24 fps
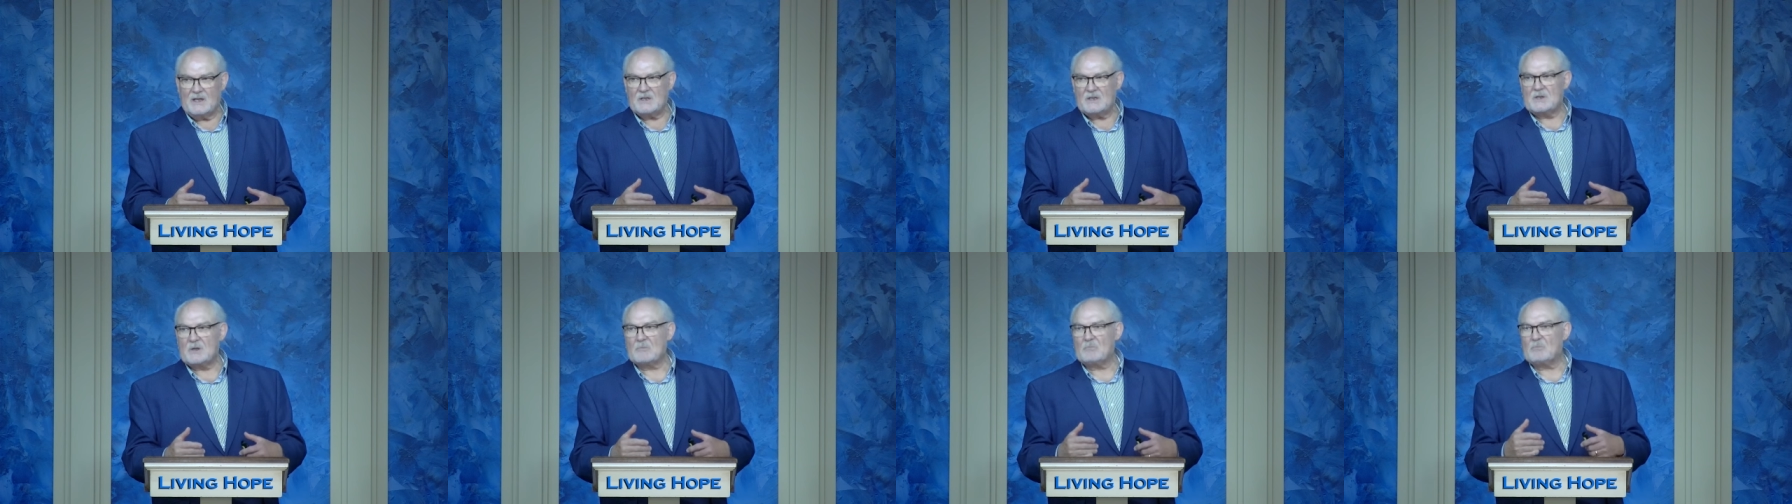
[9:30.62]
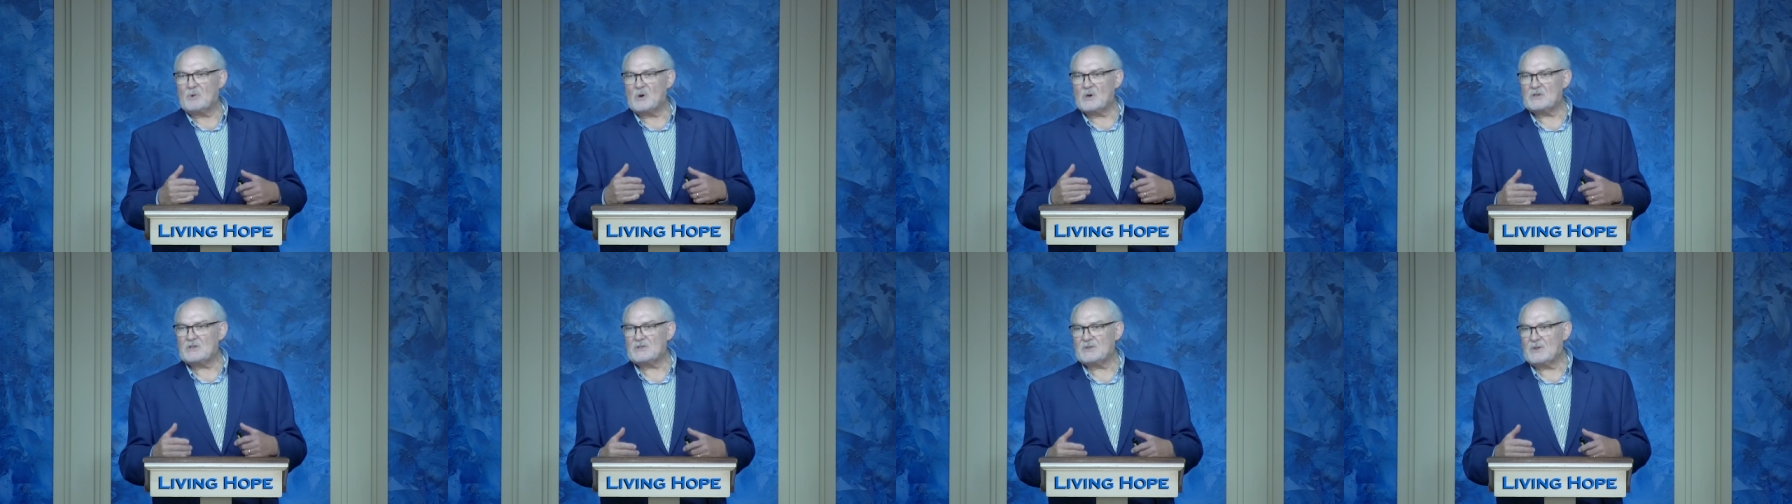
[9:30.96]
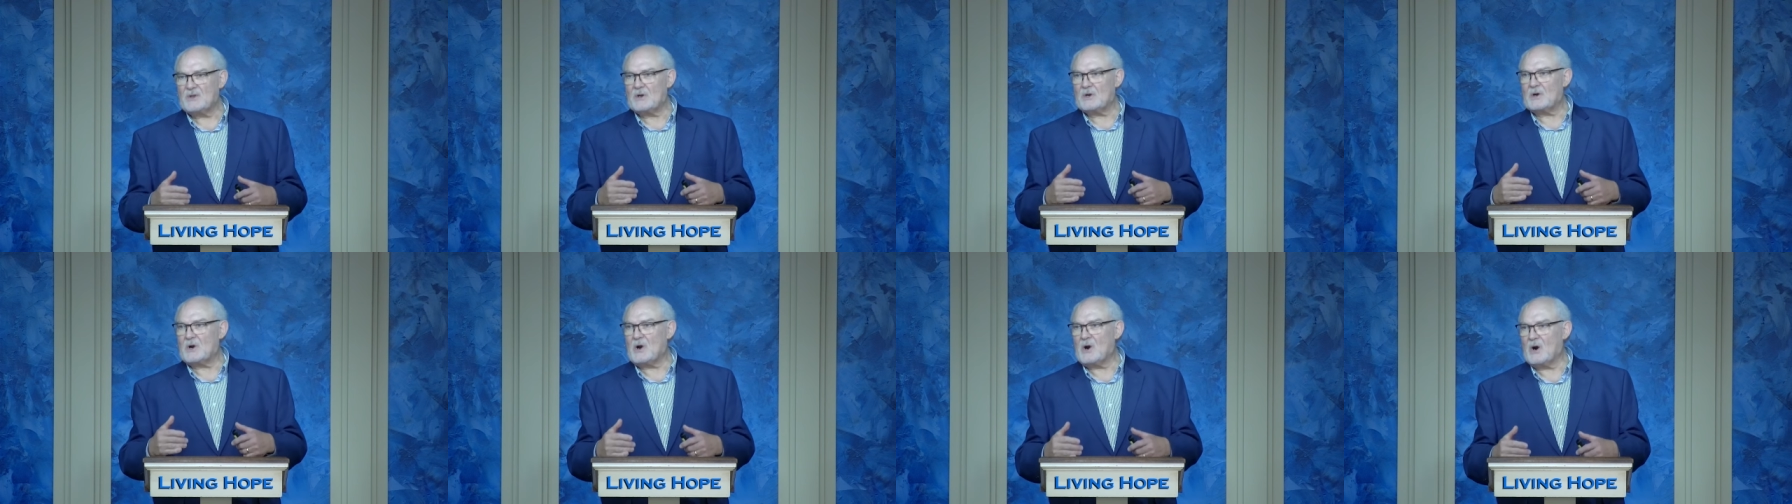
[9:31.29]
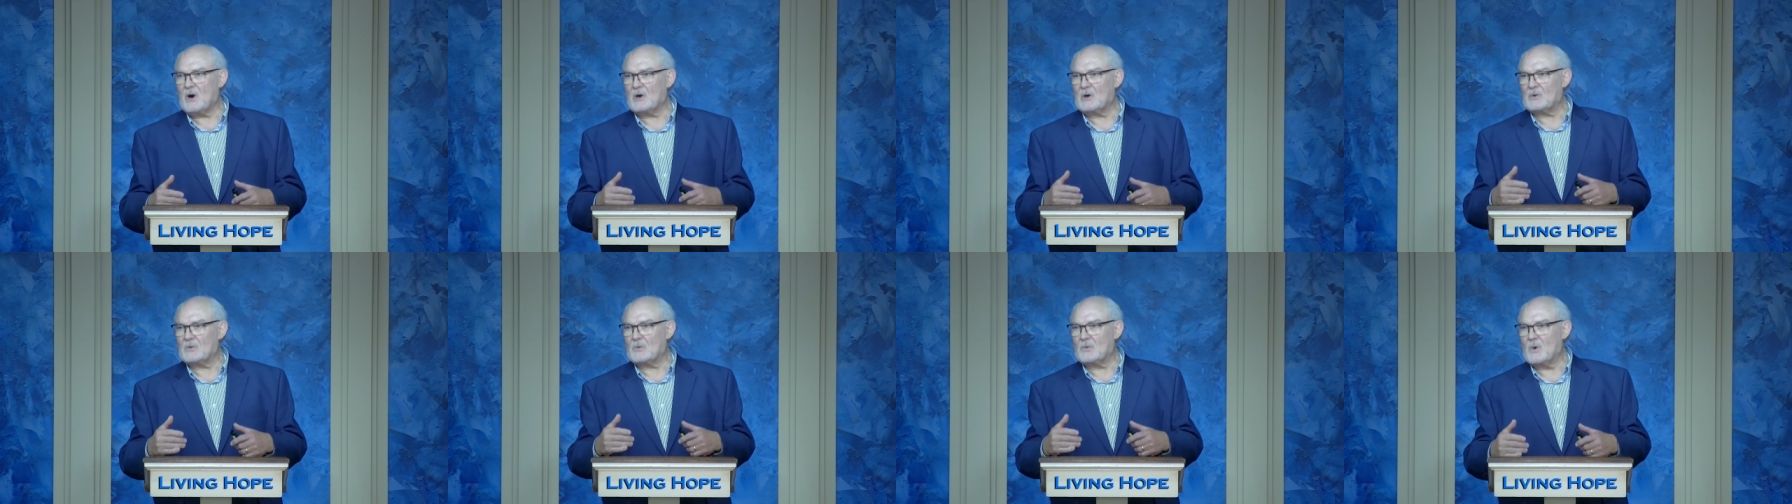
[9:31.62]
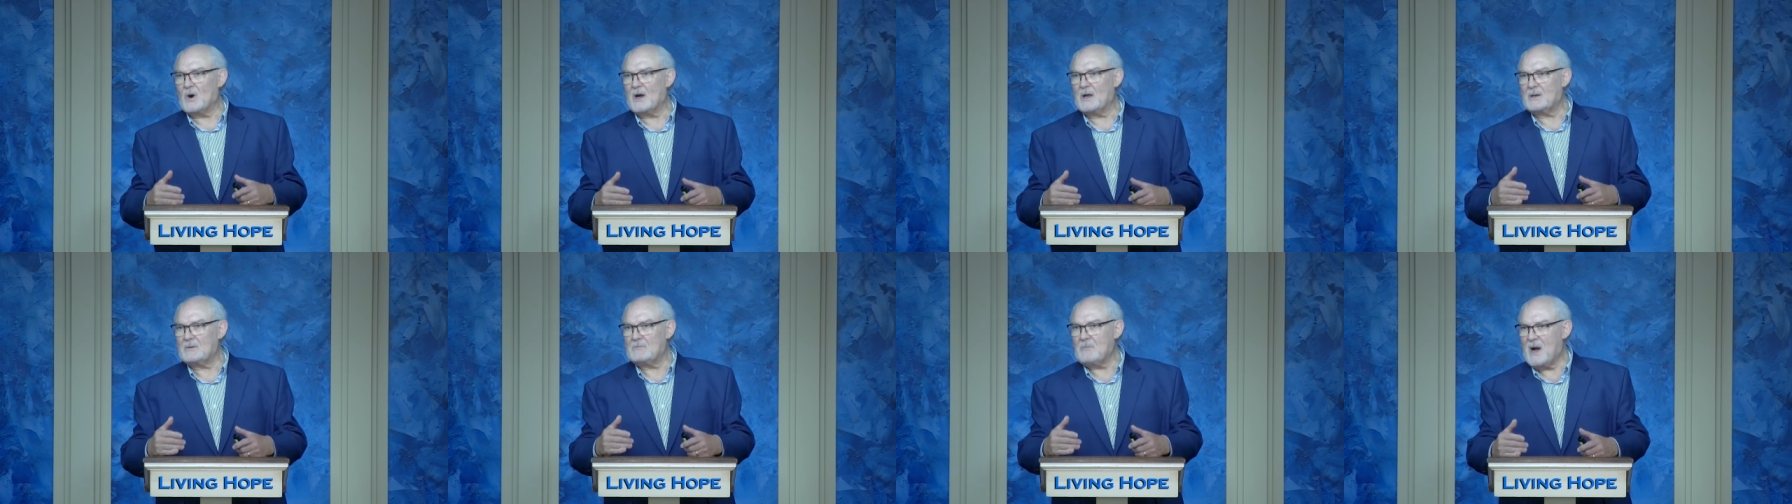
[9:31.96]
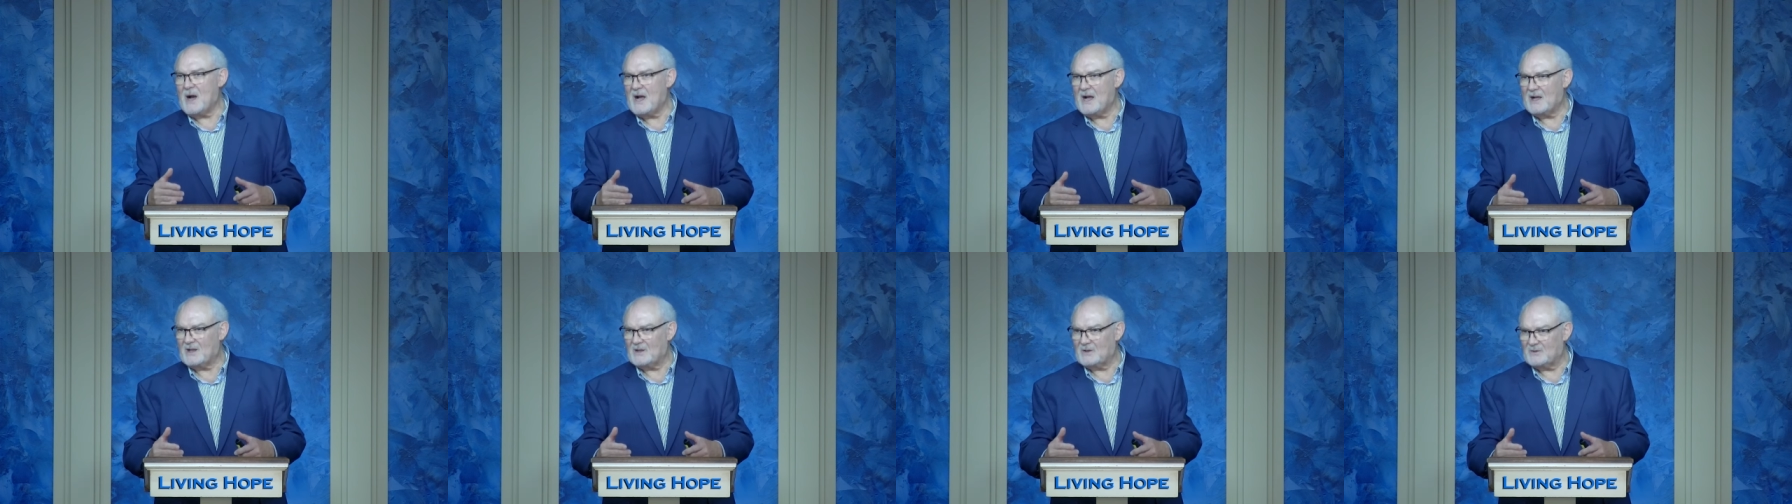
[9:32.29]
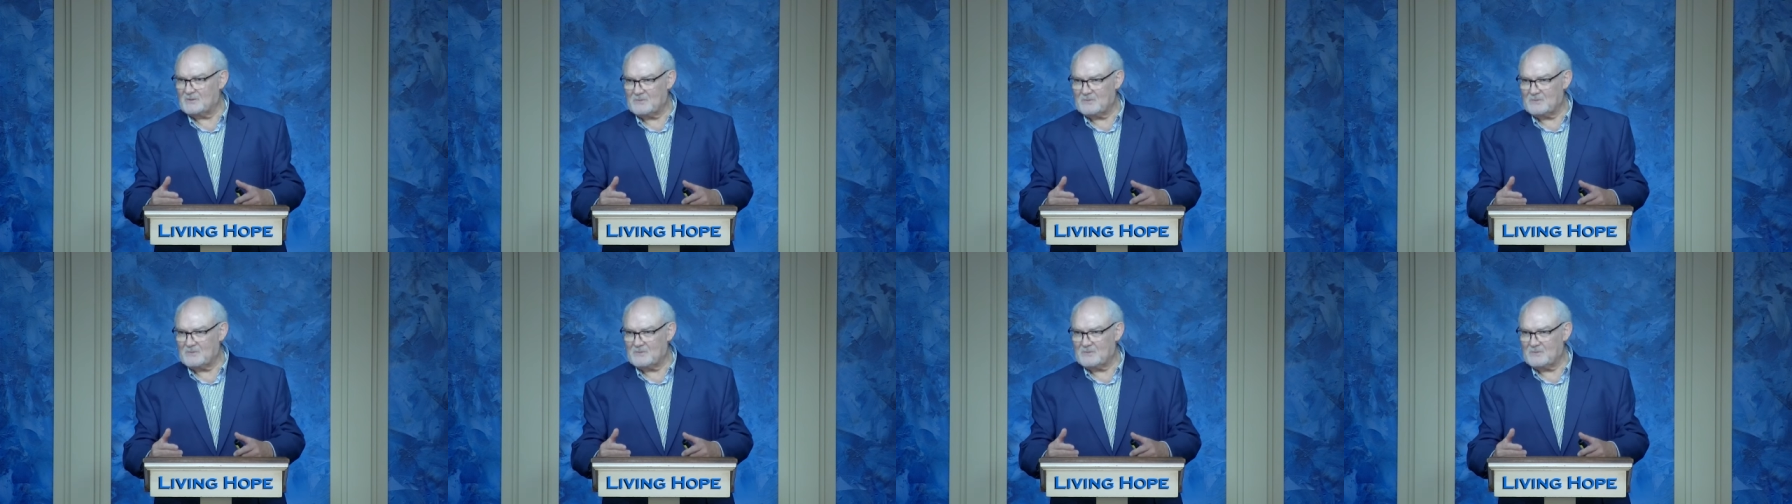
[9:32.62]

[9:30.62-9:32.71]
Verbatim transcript: to push their cart one mile.